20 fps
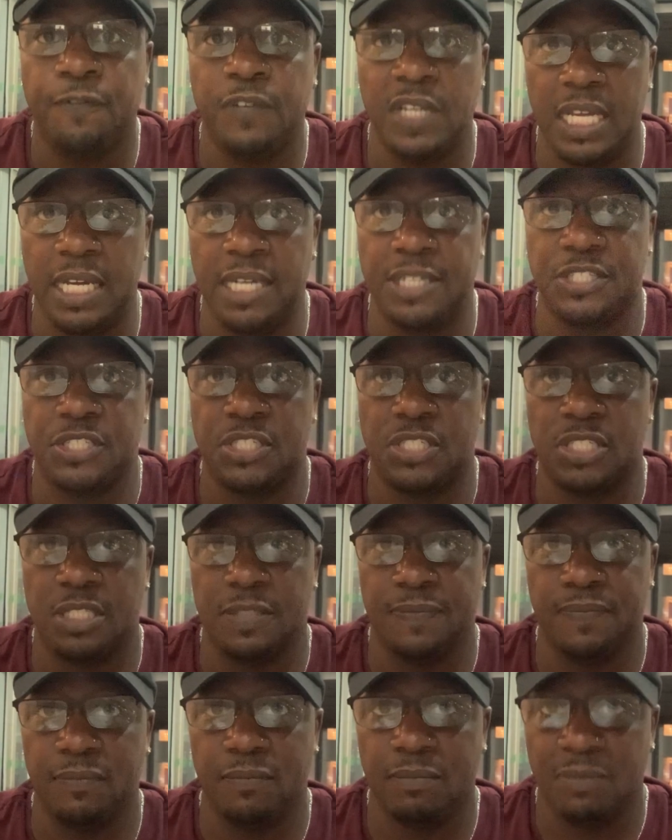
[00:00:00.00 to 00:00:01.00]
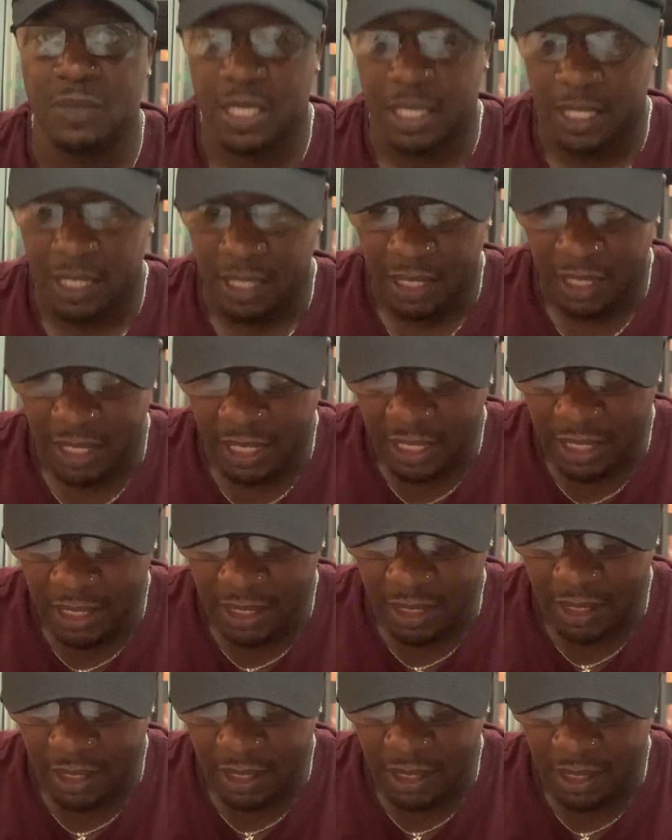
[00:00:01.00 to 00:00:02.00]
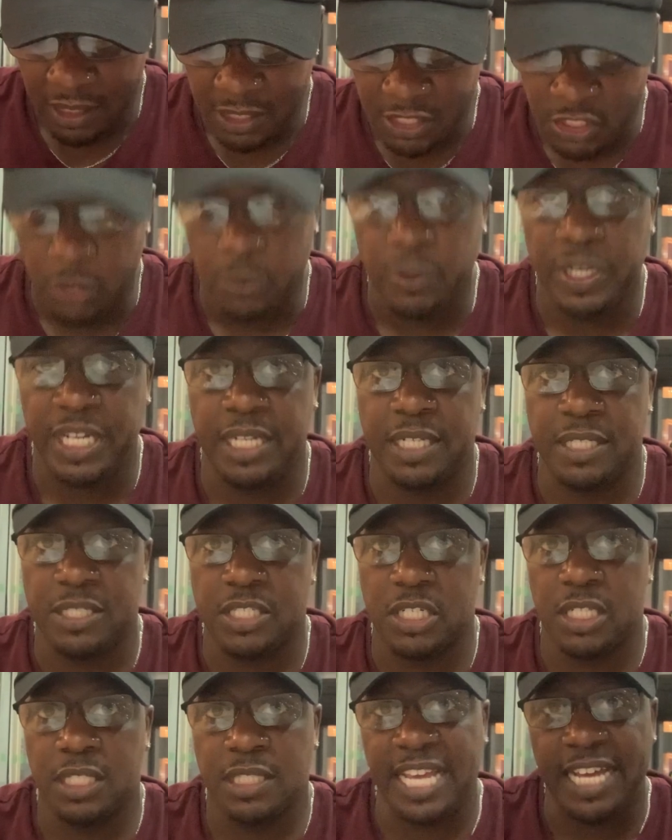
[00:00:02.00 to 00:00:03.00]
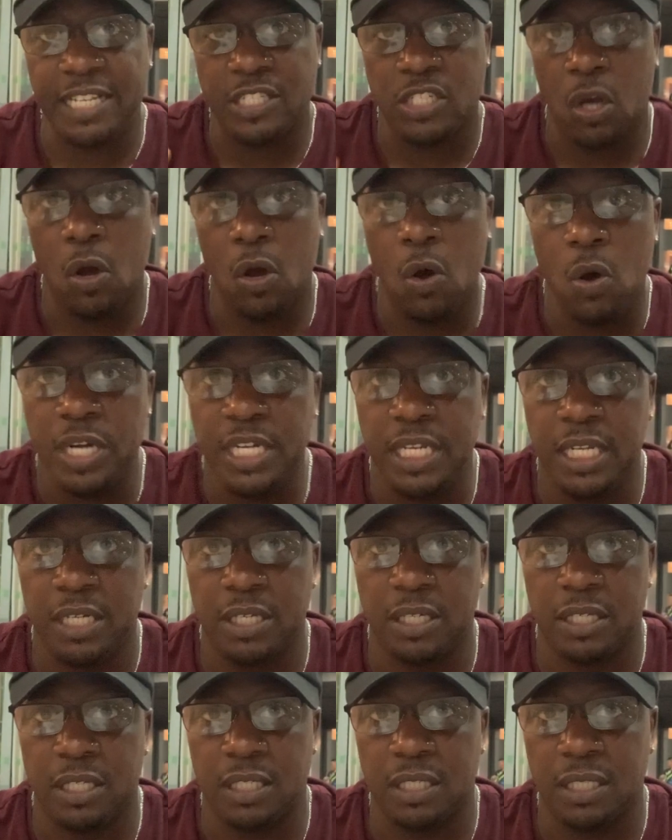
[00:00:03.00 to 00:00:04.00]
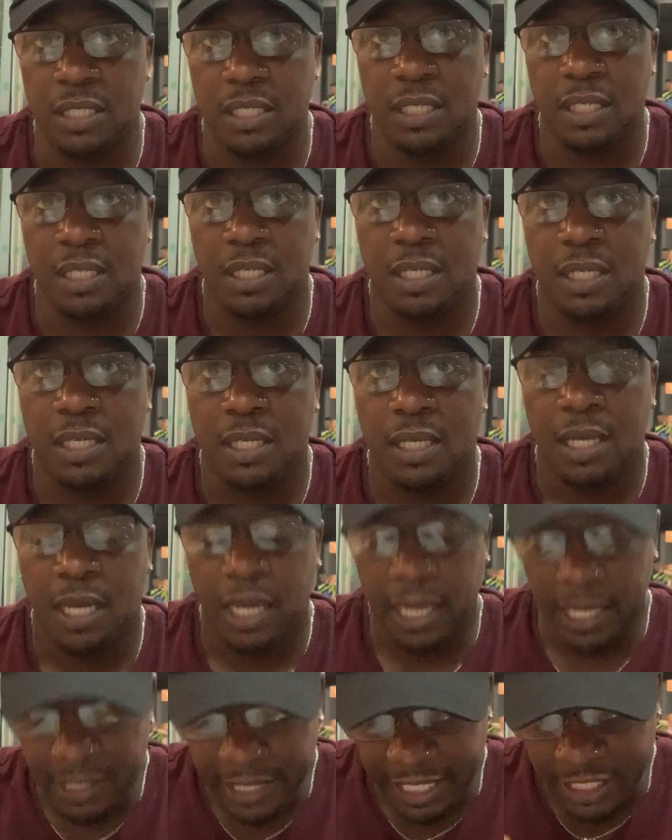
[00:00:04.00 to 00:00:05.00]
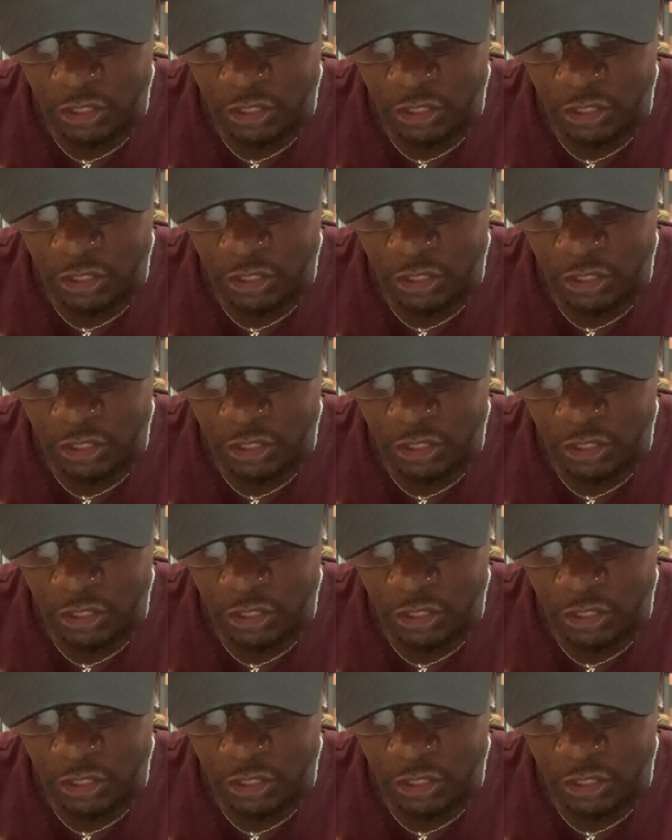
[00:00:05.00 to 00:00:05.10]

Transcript: Flush syringe. That's on here, and they